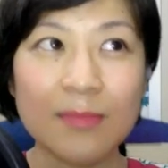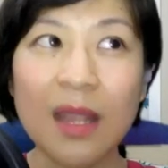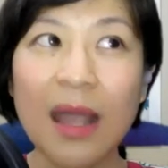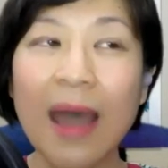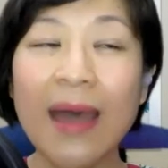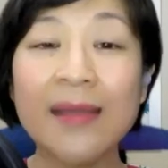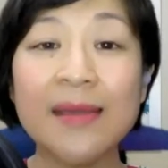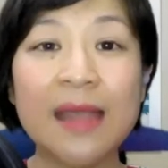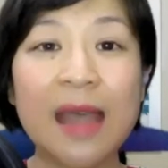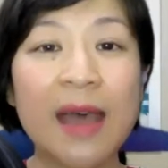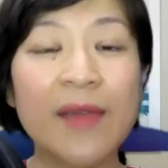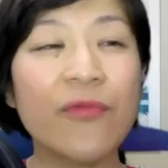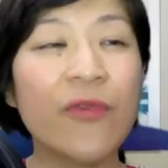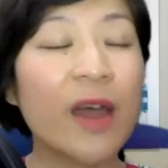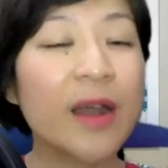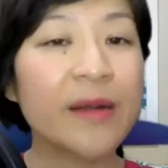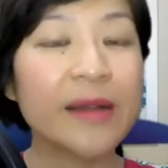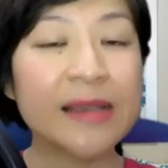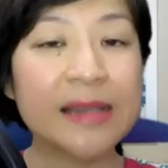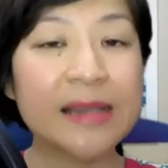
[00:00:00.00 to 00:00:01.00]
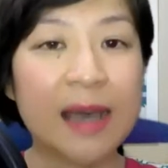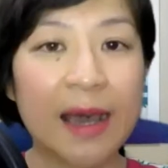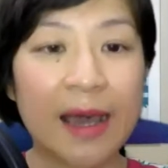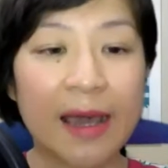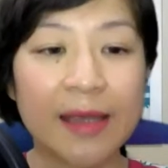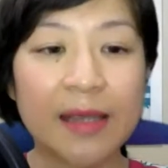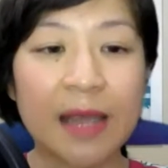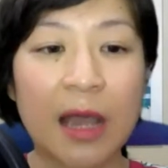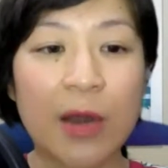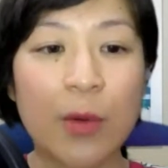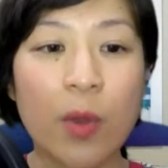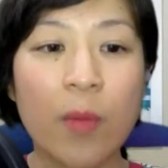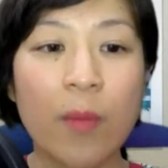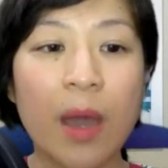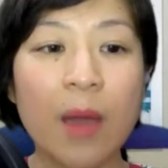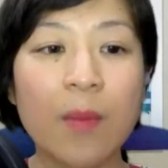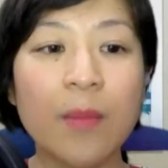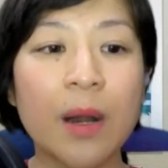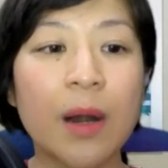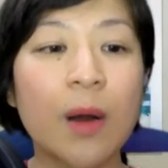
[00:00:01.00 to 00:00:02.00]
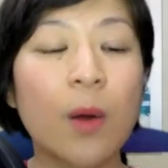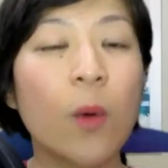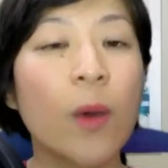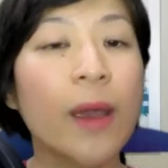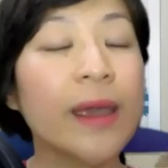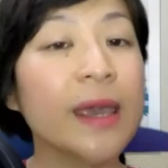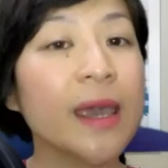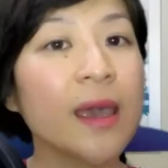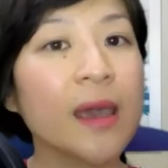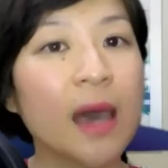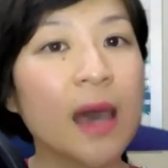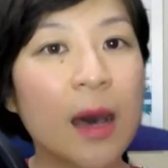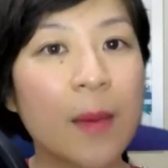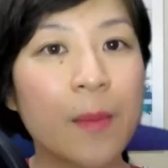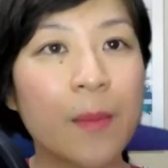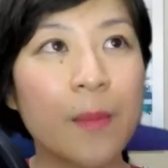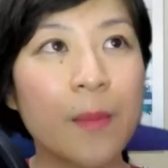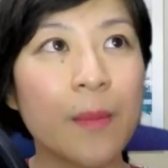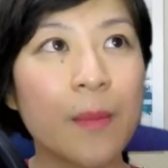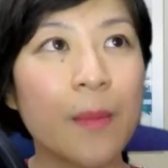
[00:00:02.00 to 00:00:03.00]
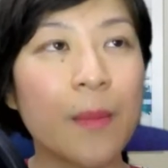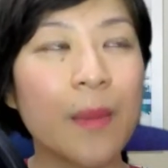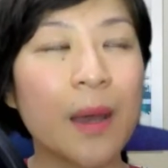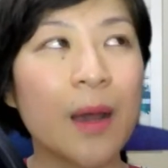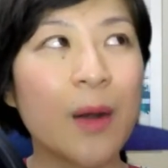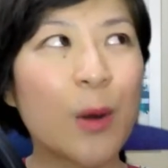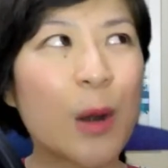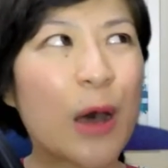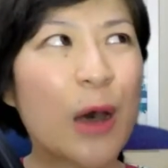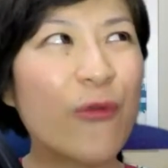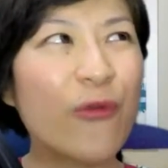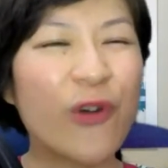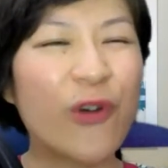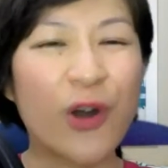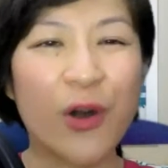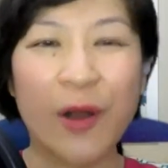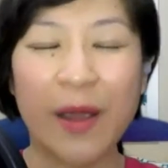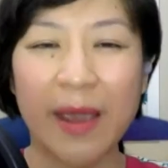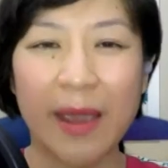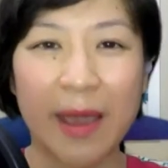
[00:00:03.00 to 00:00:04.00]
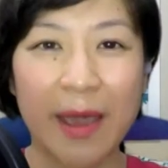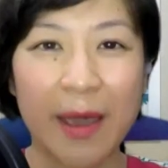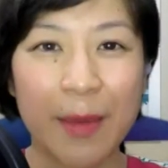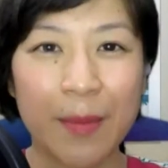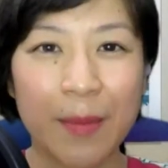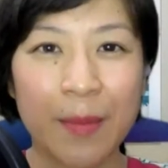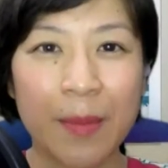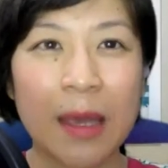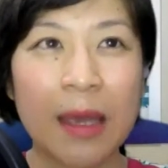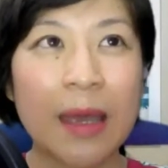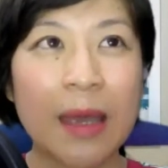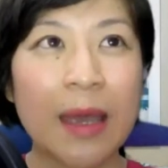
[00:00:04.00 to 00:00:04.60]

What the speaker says: And that very night, I remember waking up around 4 a.m.